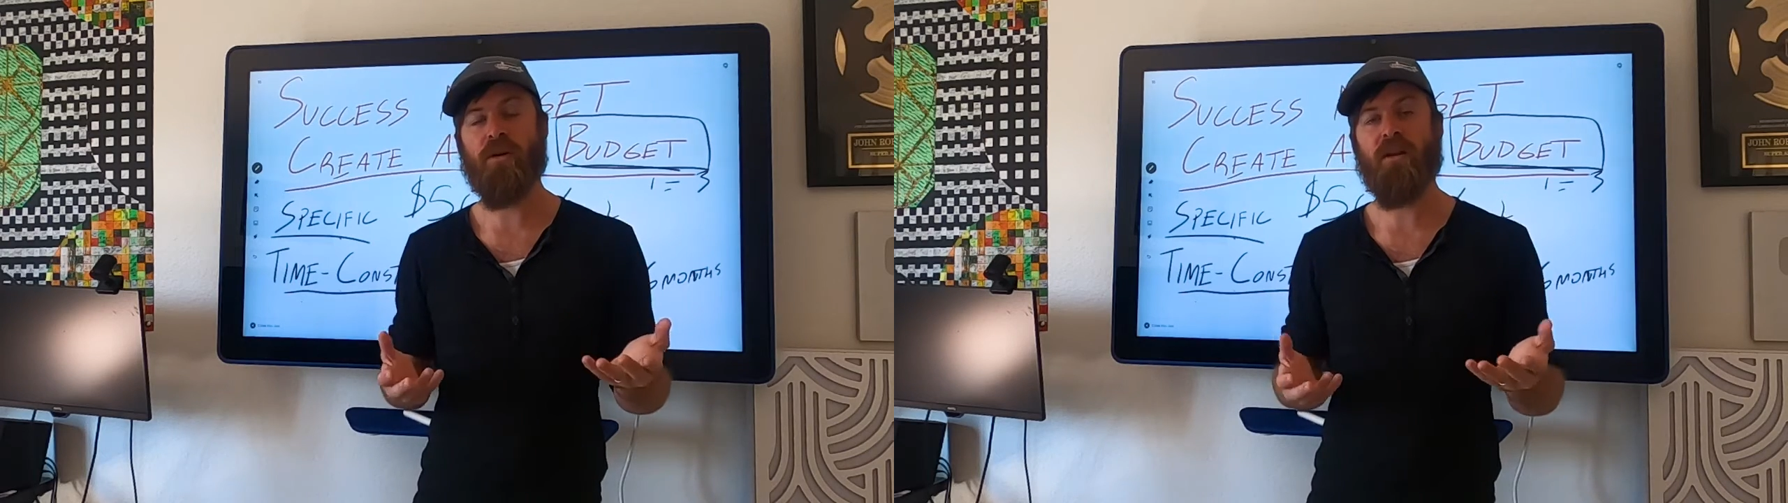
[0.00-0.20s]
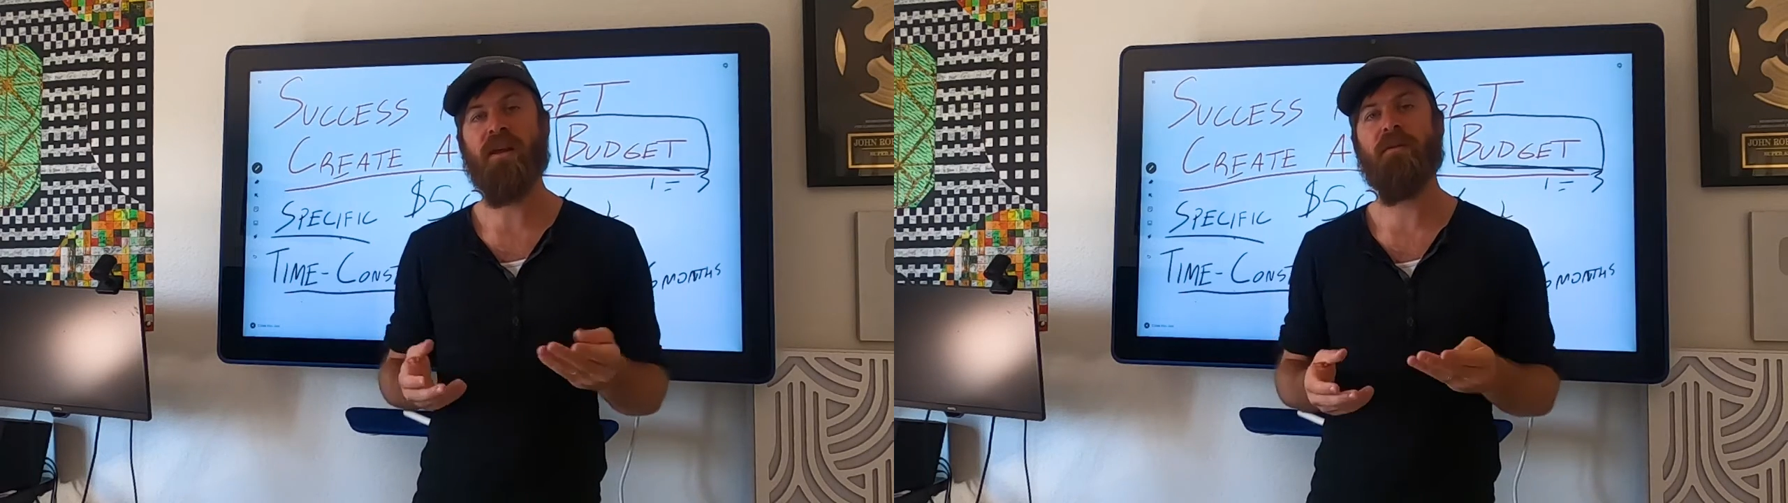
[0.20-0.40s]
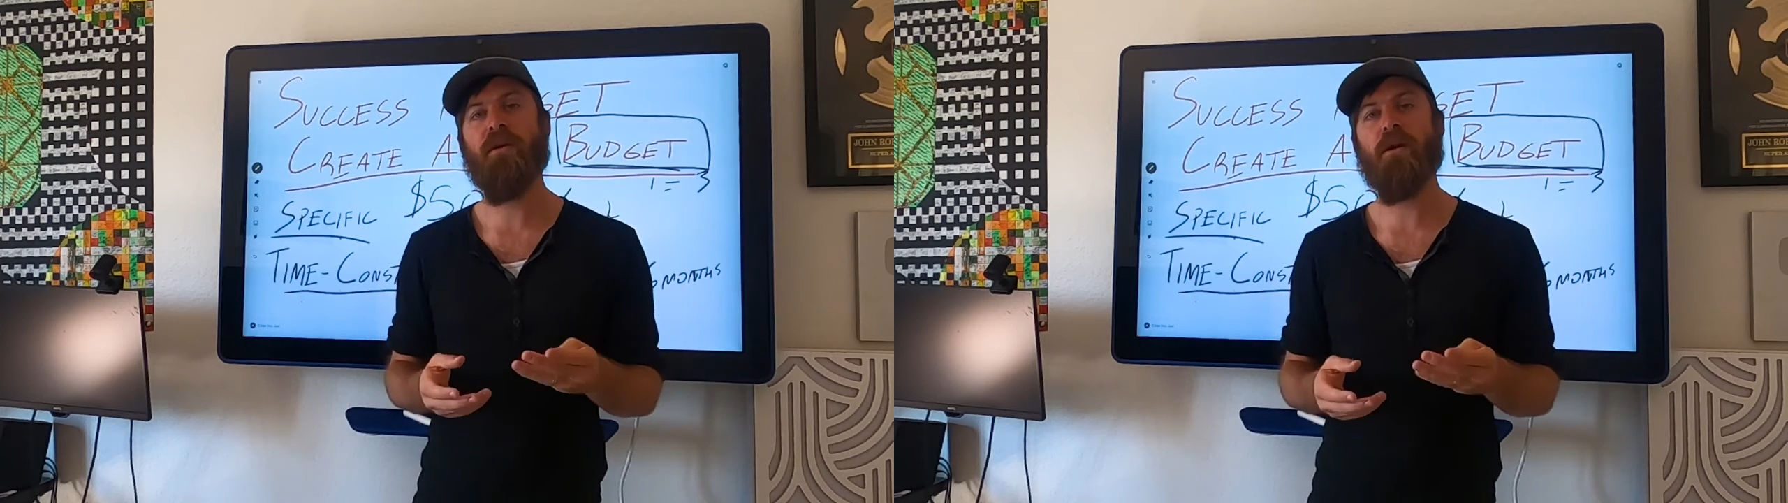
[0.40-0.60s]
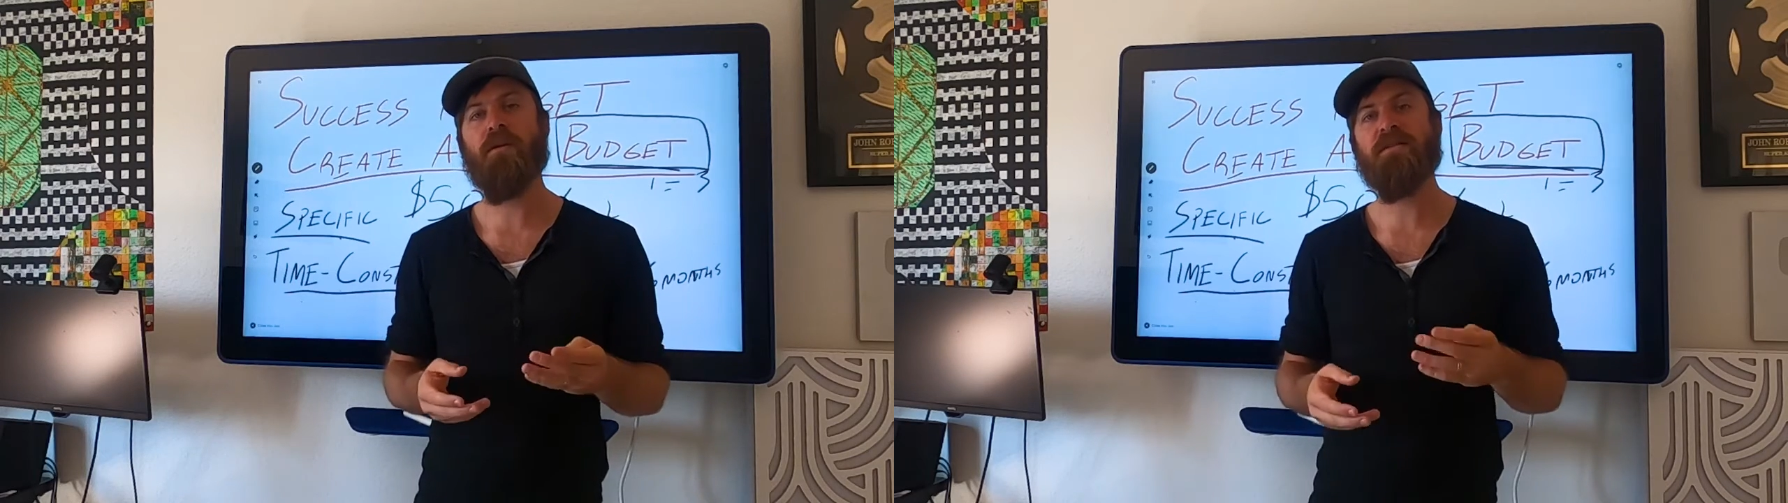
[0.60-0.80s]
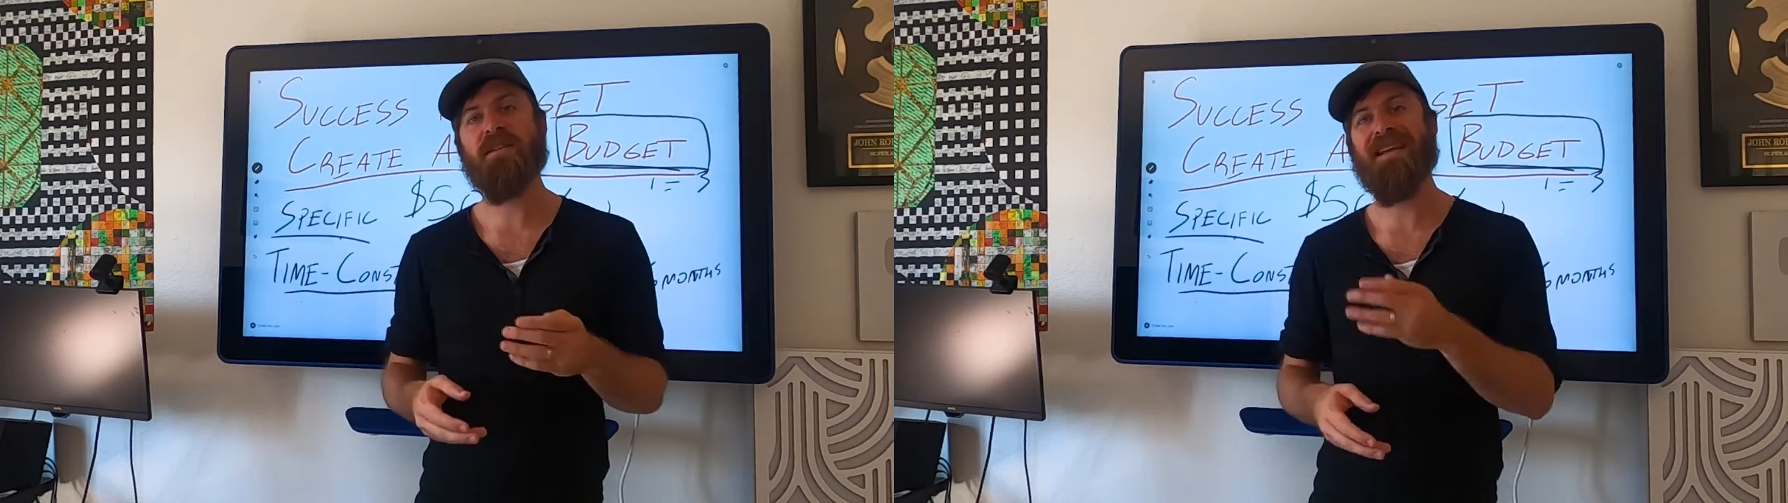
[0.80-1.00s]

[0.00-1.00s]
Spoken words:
to ClickFunnels,